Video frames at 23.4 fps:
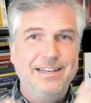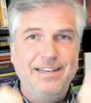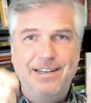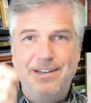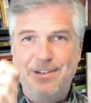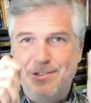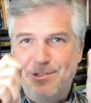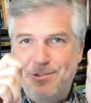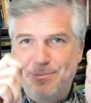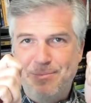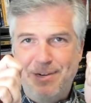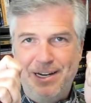
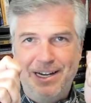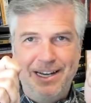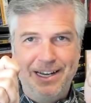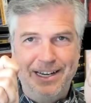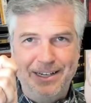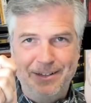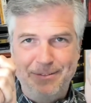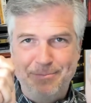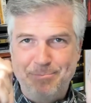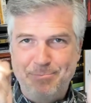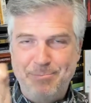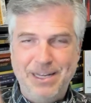Here's
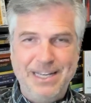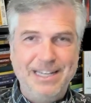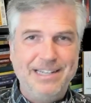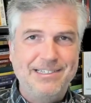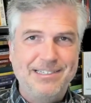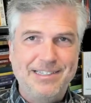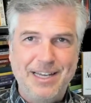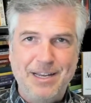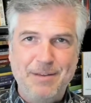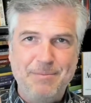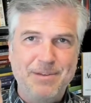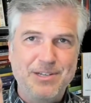my bank
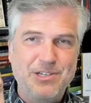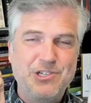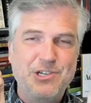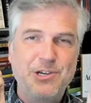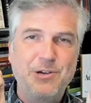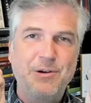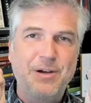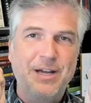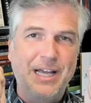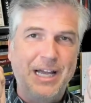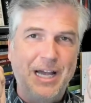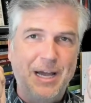statement
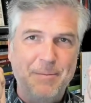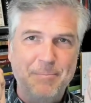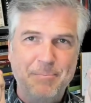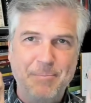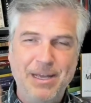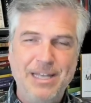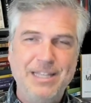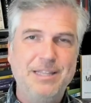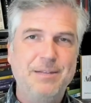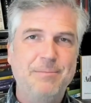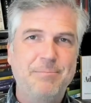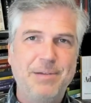showing I
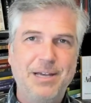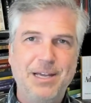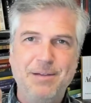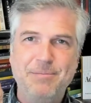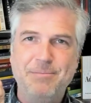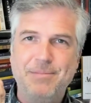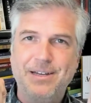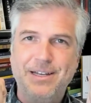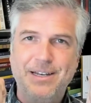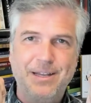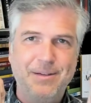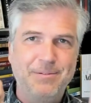made the payment.